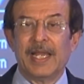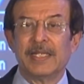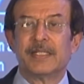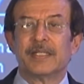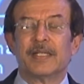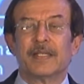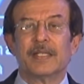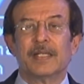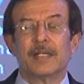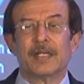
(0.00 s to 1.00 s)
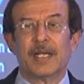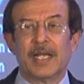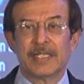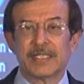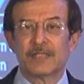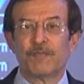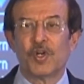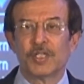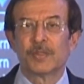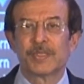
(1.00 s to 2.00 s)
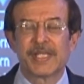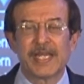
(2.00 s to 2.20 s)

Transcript: And I just want to